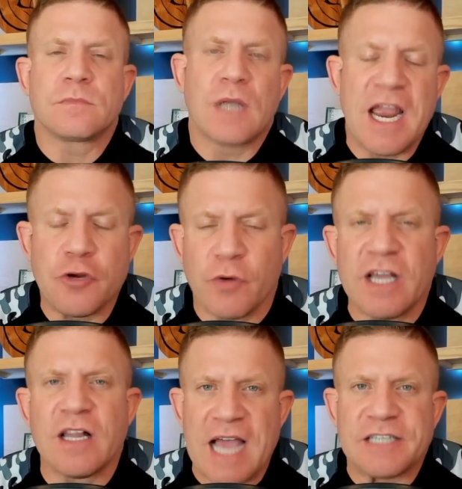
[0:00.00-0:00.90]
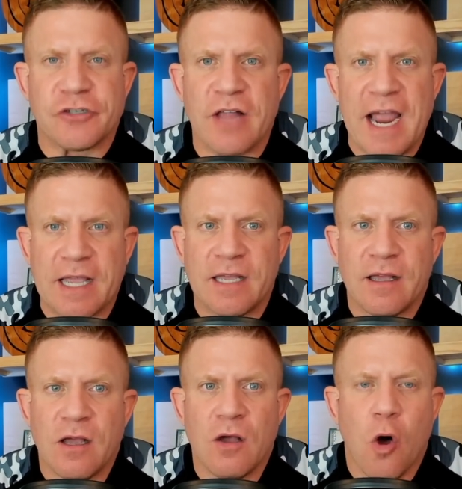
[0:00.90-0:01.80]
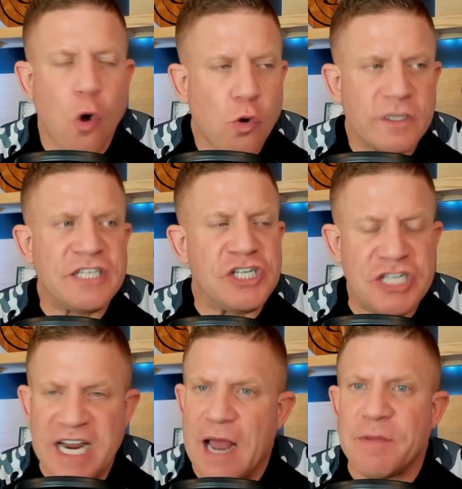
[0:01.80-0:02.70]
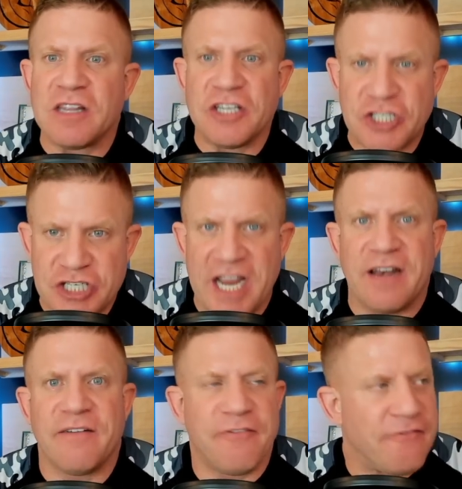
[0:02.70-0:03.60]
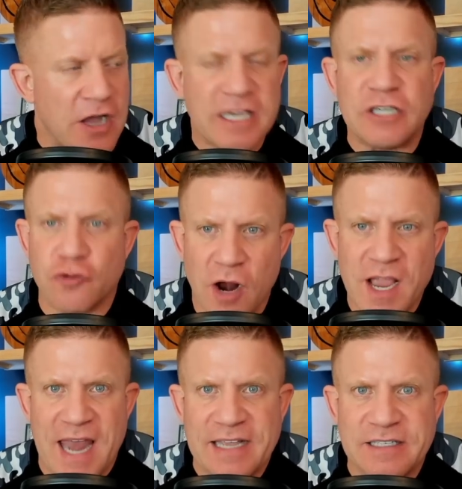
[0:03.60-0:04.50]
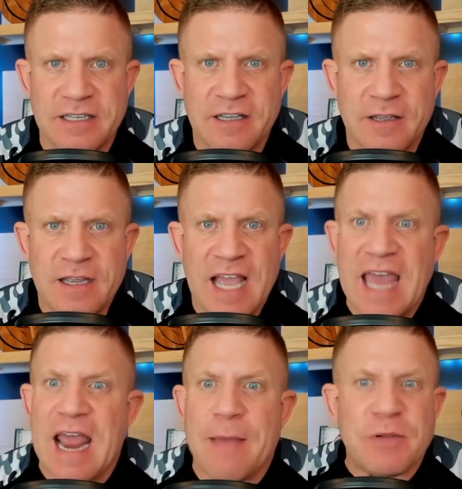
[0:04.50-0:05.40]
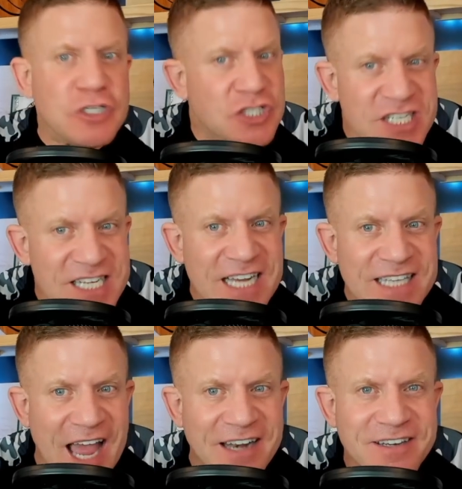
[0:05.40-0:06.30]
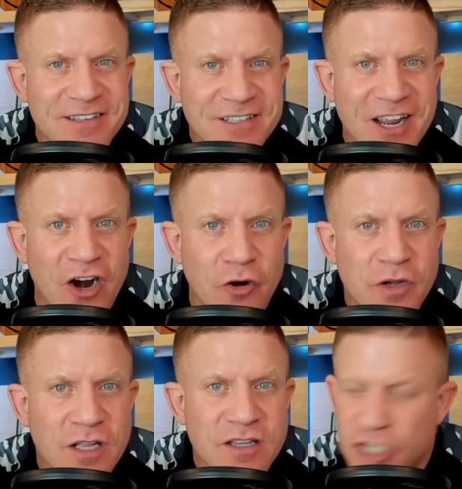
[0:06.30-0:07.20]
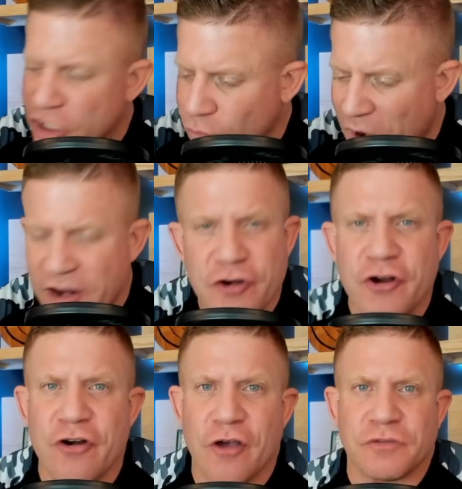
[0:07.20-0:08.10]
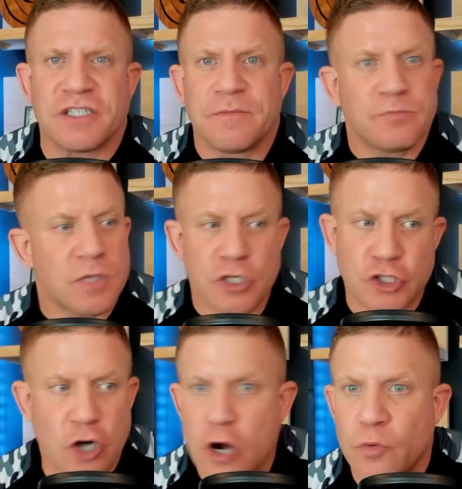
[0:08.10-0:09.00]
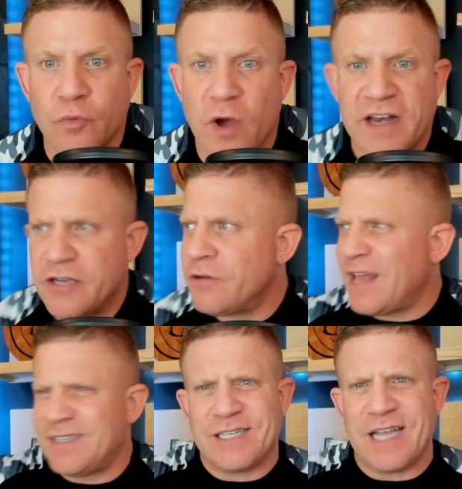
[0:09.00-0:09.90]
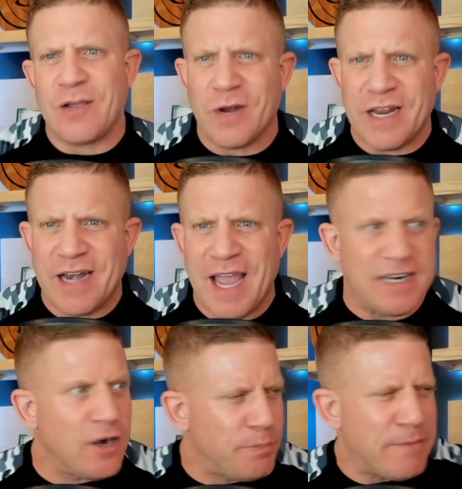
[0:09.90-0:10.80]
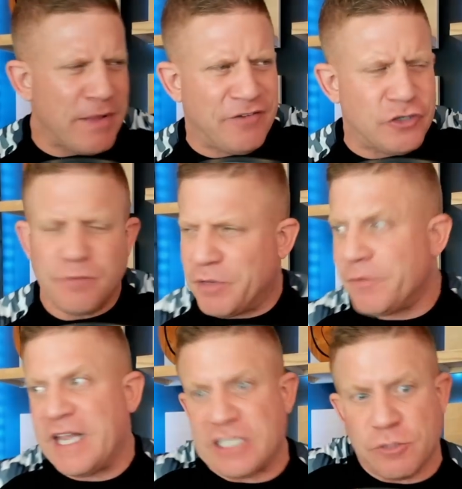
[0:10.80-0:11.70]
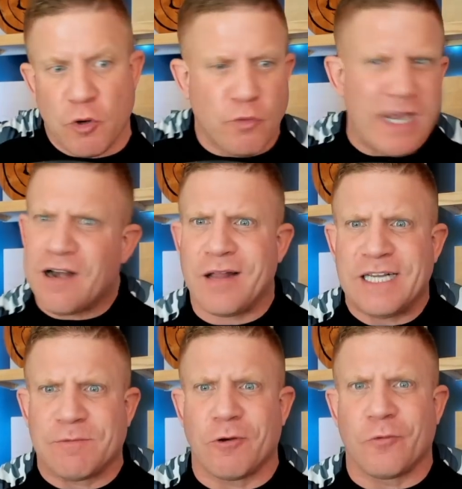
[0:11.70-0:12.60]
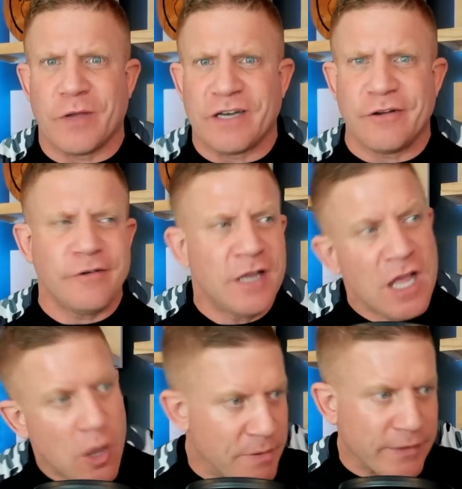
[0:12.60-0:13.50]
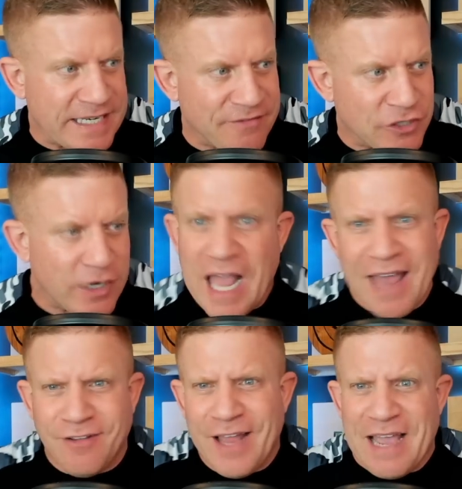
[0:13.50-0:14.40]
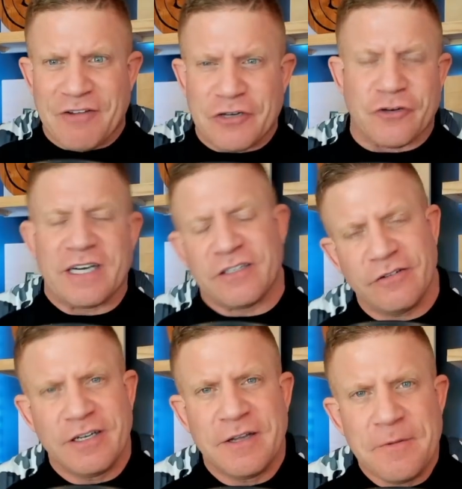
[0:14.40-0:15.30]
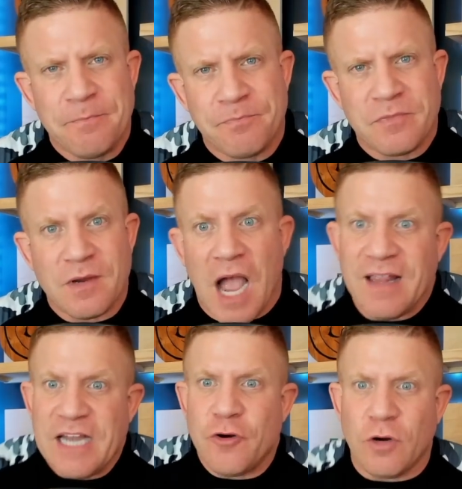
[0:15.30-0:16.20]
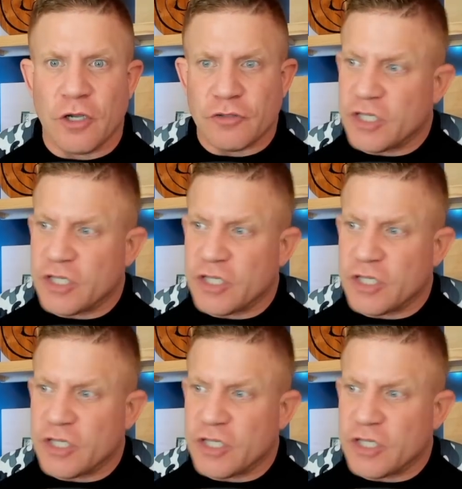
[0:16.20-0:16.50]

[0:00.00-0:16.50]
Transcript: And you realize, you're like, holy shit, I'm a legit fucking drug addict. And it happened just like that, you know, just right under your nose. Started with one, dude, I'll take one at night. You know, people have a drink. People like to smoke weed. I don't like smoking weed, dude. People like to have a drink. I don't like having a drink, dude. I like Norco.